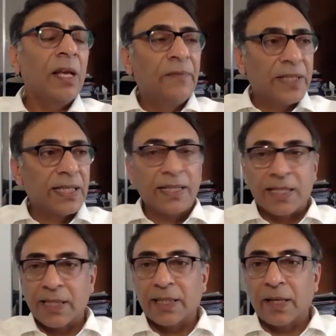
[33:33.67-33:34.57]
if it is a
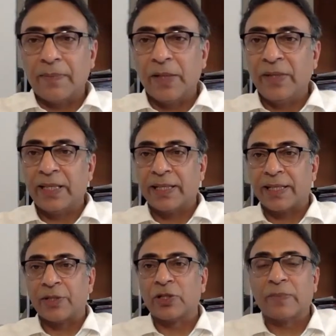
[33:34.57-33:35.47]
listed company where a
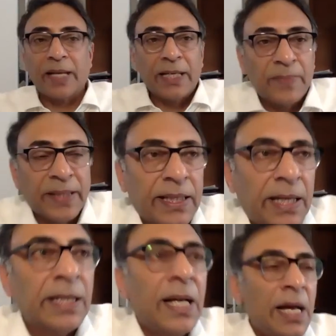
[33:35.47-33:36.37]
resolution plan is being
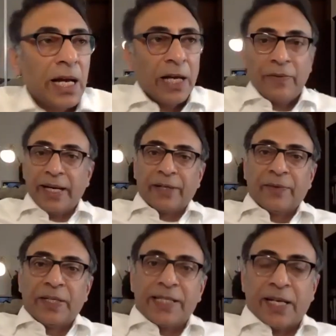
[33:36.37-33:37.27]
done and where
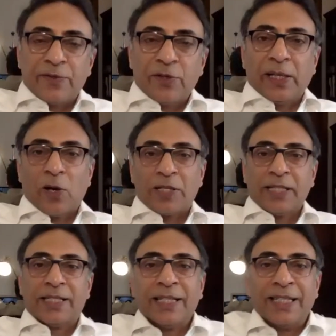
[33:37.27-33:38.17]
equities have to be
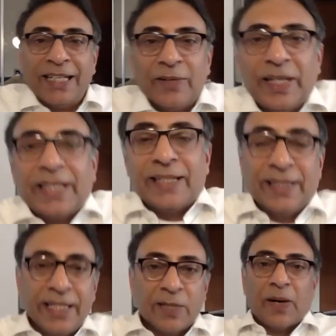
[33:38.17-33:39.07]
allotted, where
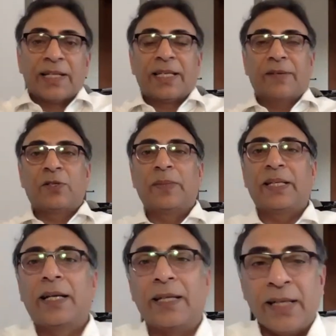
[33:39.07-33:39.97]
these parts have to be
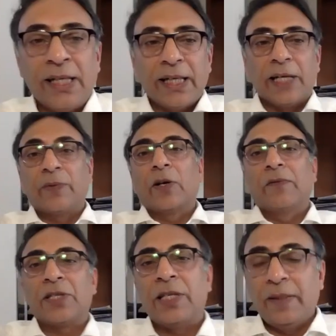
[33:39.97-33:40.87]
done, it will
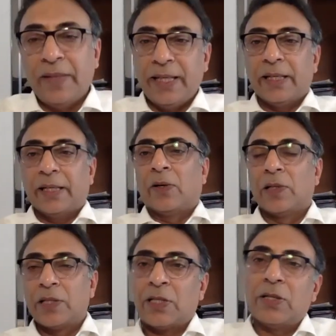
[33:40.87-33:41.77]
obviously be
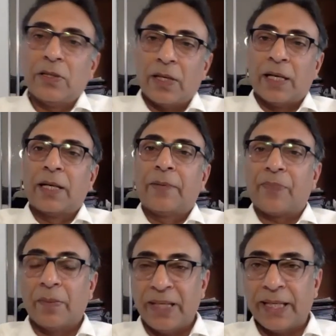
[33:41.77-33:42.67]
also
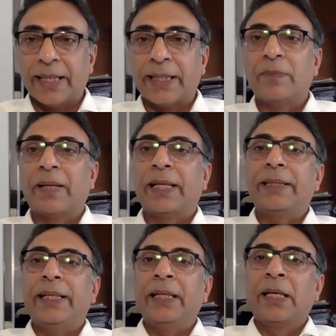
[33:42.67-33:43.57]
be dictated by
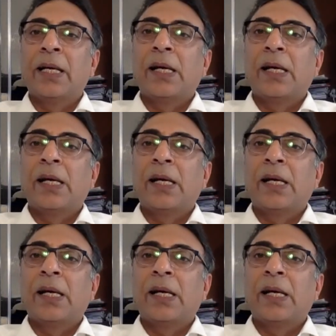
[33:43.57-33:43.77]
the